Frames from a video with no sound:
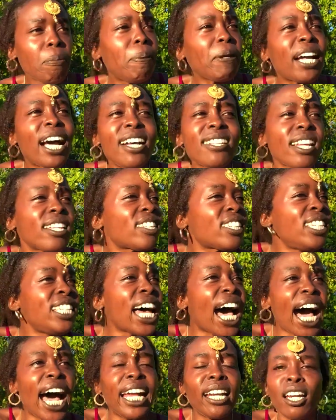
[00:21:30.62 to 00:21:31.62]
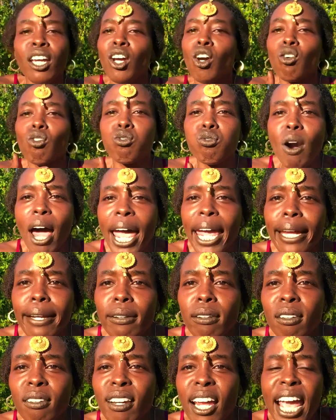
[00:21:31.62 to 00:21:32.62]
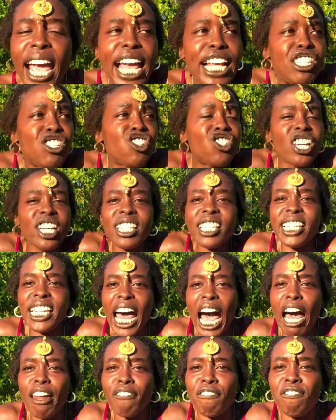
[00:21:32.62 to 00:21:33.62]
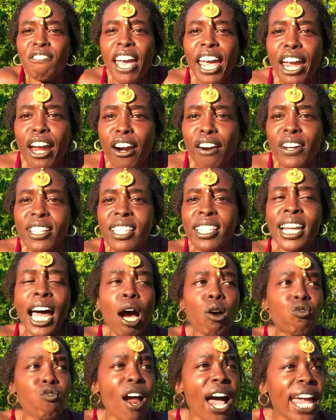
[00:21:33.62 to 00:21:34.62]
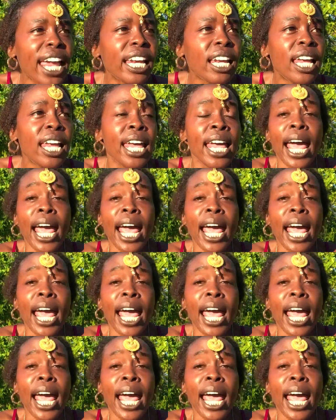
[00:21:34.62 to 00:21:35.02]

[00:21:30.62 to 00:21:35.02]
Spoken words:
because it's not right. It's just not fair. It's not right.